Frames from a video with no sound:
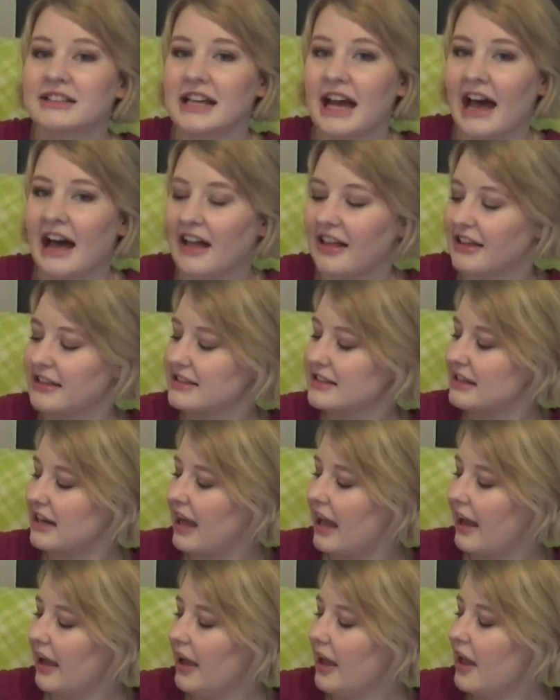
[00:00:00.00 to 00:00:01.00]
to Alex and
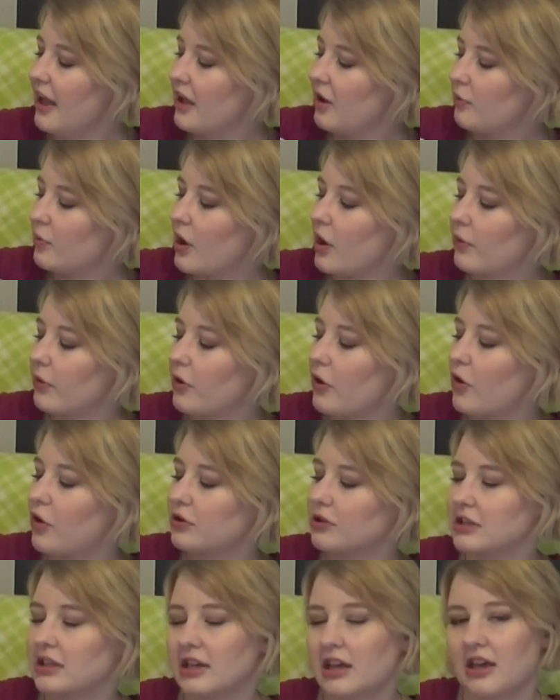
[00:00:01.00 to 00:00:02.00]
I while we're
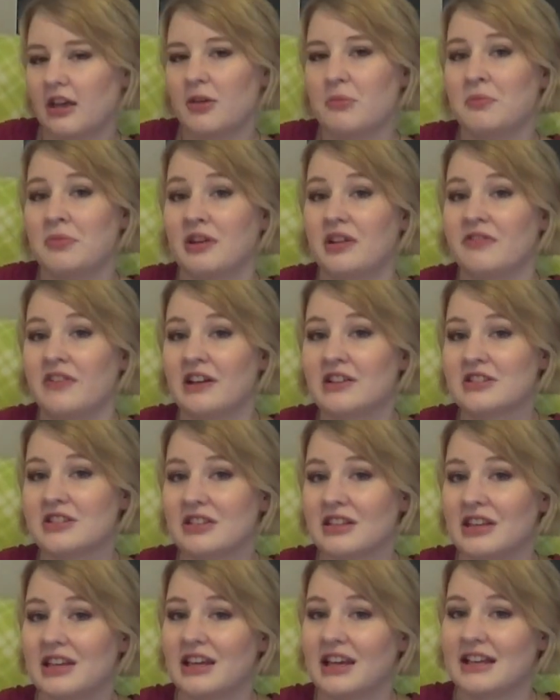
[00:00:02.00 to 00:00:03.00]
holding him, but
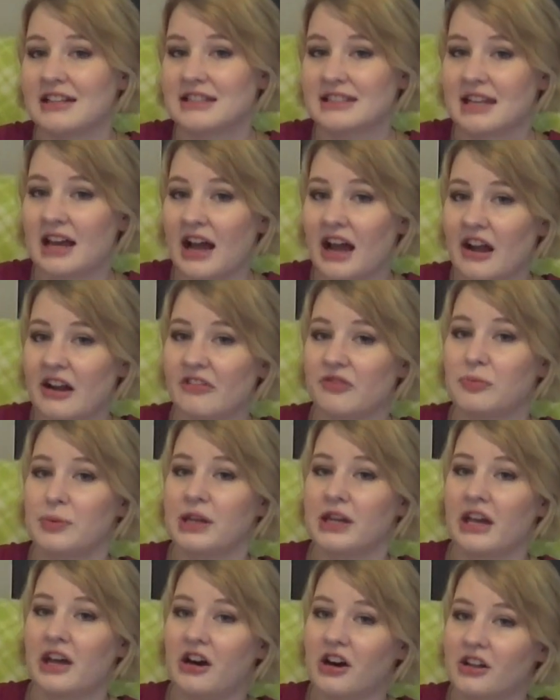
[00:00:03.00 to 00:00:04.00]
eventually he gets tired of
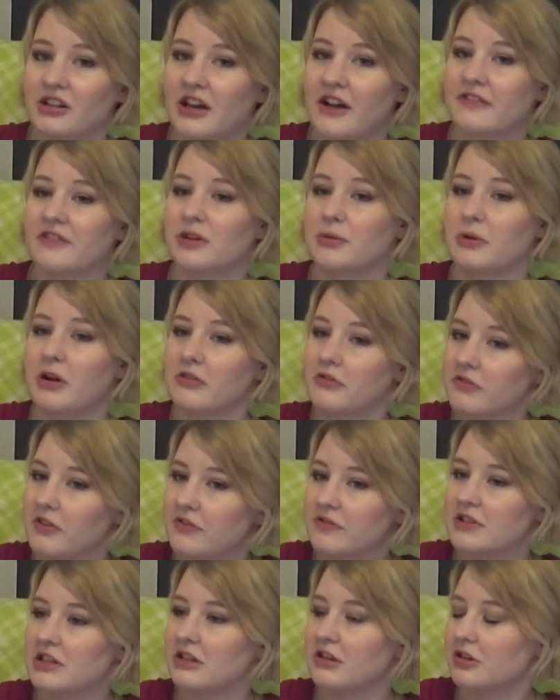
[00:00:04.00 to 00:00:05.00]
being held after about
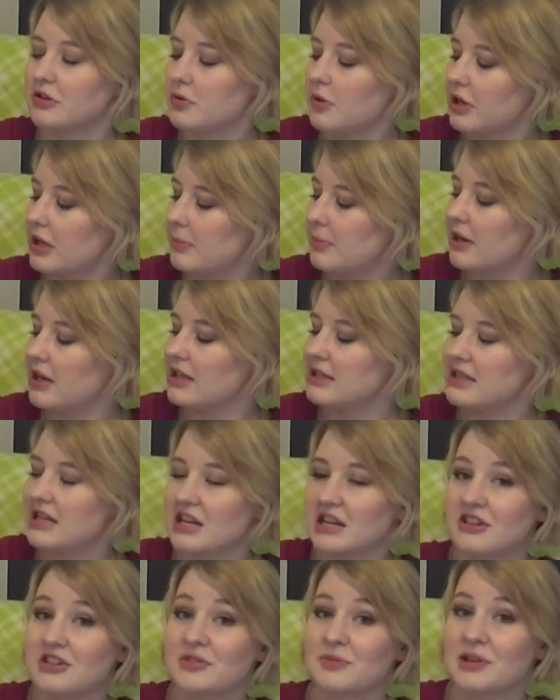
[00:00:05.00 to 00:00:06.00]
15 or 20 minutes.
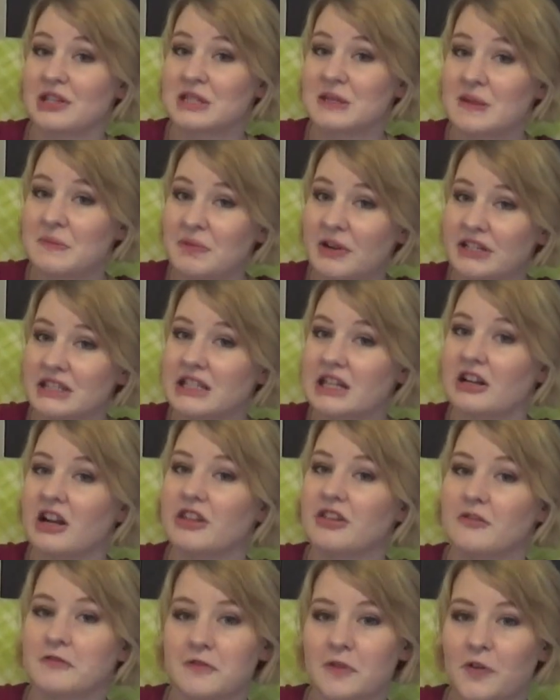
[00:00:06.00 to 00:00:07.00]
He just wants to be put down
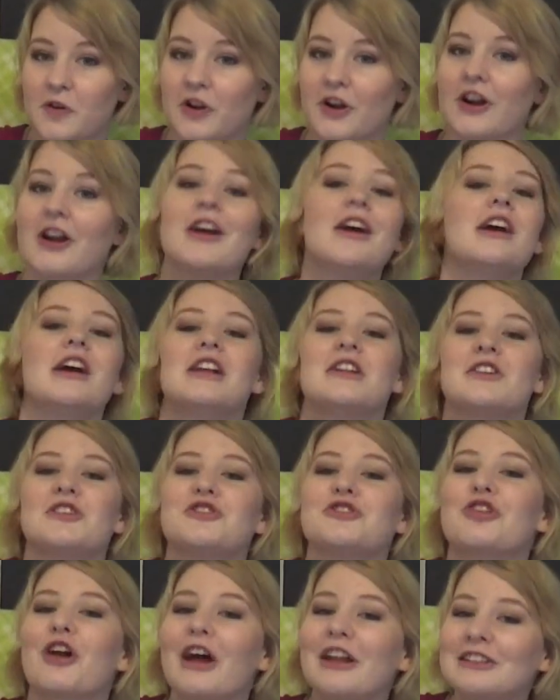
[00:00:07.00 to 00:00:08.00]
on the floor to
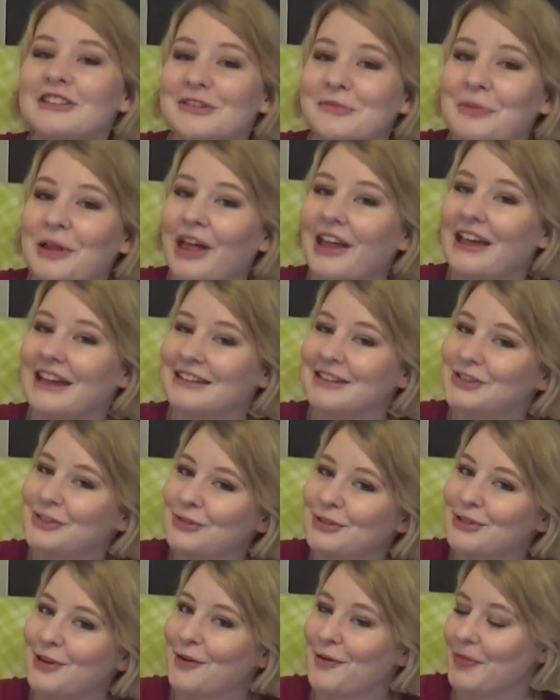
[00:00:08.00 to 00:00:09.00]
stretch and play and
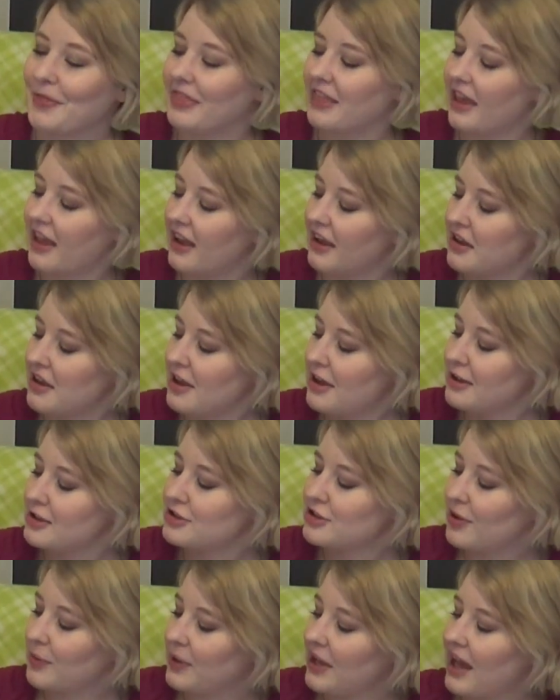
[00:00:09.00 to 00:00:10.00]
do his own thing.
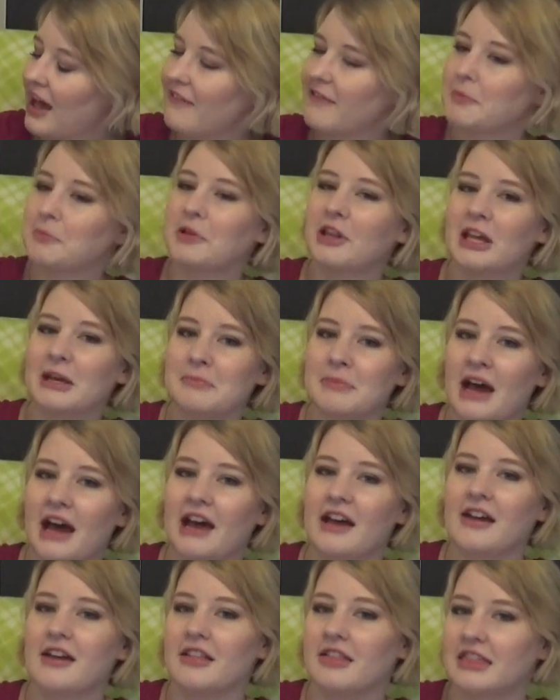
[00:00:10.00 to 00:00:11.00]
So we have a play
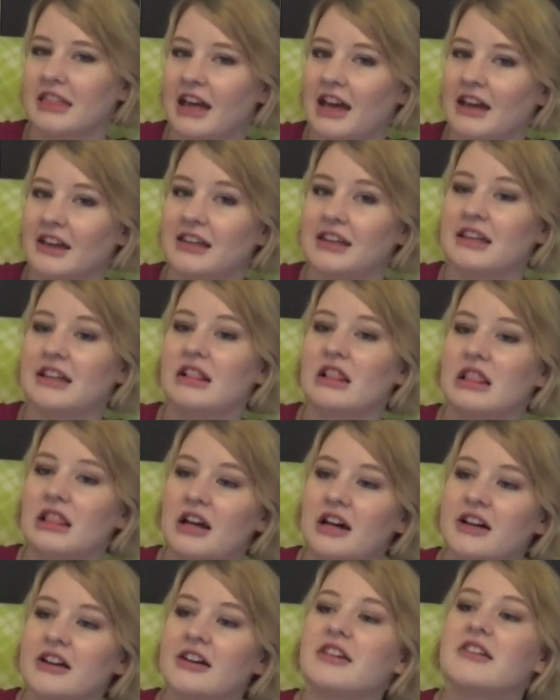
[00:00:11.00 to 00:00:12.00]
mat that he
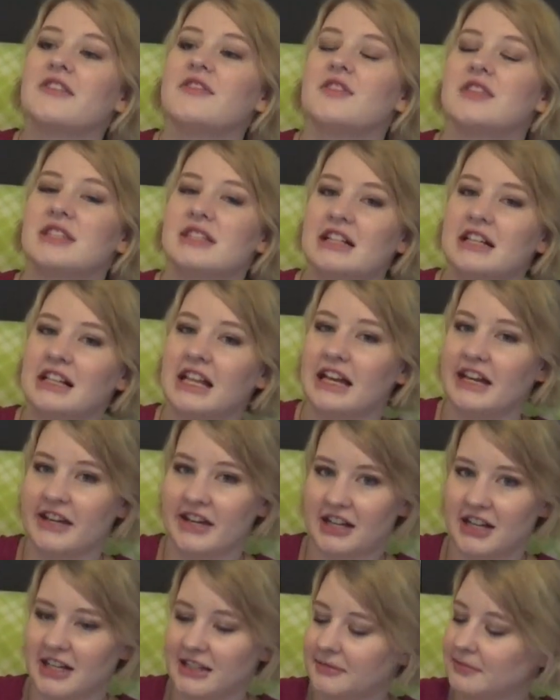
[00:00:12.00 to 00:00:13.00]
loves to lay
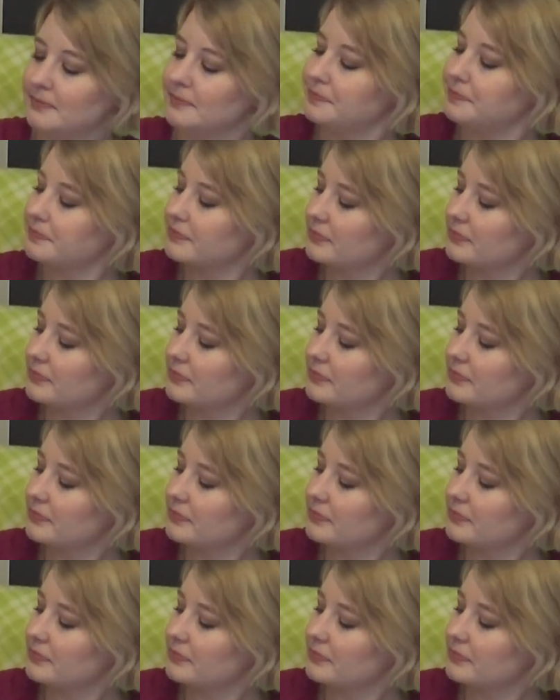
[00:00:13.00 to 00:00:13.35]
on.